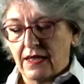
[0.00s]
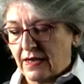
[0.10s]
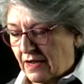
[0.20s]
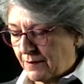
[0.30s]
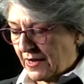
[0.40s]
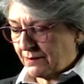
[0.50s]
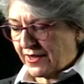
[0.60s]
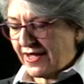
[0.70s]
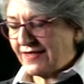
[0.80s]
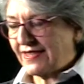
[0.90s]
Now my
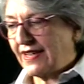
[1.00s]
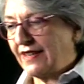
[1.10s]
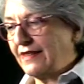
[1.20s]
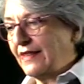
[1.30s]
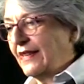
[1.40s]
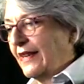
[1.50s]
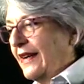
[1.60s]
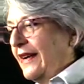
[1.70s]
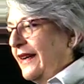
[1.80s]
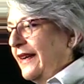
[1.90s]
blood cell
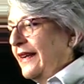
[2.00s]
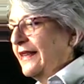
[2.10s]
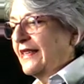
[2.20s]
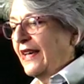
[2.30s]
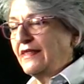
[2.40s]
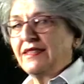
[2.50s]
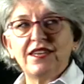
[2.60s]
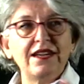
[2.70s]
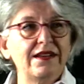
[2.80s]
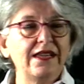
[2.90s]
can
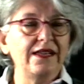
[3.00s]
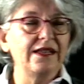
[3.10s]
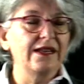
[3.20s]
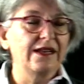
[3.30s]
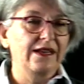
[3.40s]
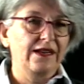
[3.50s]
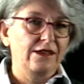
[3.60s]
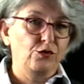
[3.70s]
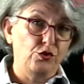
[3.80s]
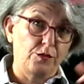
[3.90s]
carry
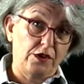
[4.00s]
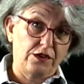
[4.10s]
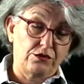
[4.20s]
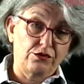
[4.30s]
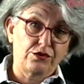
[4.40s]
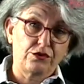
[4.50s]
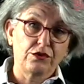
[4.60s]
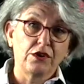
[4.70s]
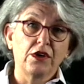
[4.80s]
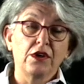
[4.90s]
two molecules,
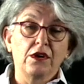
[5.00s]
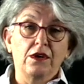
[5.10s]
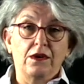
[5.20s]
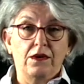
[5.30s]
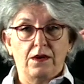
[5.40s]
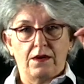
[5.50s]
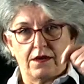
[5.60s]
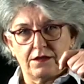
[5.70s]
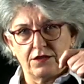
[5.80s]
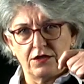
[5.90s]

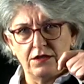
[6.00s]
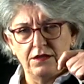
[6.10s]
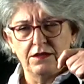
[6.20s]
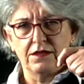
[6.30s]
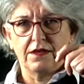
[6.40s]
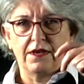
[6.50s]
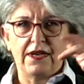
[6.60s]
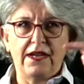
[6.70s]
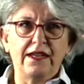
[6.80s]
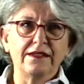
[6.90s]
oxygen
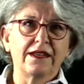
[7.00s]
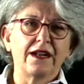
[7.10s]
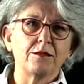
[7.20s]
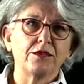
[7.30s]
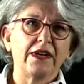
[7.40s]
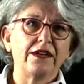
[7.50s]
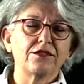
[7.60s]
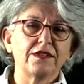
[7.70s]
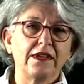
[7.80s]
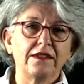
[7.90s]
and carbon
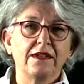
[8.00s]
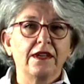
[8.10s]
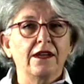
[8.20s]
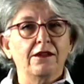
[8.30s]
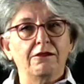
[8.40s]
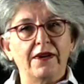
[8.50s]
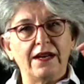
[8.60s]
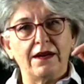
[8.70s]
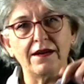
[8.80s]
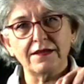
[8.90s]
dioxide.
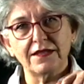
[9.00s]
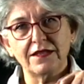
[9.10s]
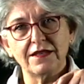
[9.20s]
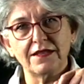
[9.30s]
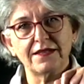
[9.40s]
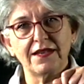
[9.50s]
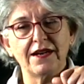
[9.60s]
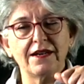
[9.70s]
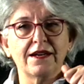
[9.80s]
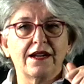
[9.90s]
When oxygen is
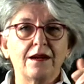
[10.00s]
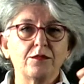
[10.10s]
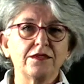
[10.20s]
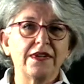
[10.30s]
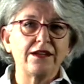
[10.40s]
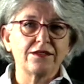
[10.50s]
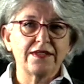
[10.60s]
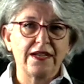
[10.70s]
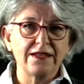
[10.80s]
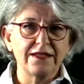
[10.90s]
there, carbon
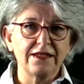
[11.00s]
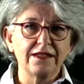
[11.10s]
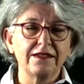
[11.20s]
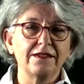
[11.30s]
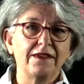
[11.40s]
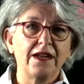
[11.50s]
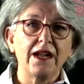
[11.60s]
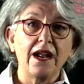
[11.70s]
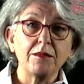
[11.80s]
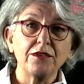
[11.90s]
dioxide isn't. When
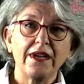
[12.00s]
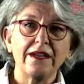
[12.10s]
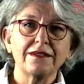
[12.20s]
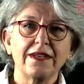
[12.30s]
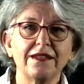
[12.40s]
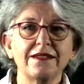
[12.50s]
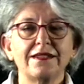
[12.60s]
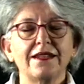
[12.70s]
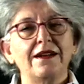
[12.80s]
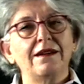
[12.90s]
carbon dioxide is
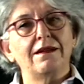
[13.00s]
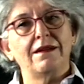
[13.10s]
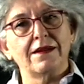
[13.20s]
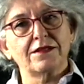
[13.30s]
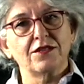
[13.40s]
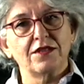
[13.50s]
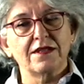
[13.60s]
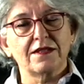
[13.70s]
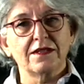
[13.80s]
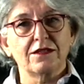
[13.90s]
there, oxygen
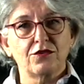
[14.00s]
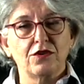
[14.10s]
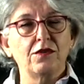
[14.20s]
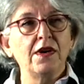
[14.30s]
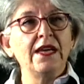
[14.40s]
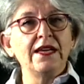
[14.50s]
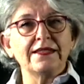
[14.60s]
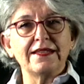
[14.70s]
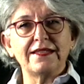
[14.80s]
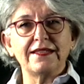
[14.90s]
isn't. So
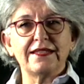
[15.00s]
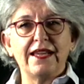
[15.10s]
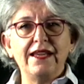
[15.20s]
this is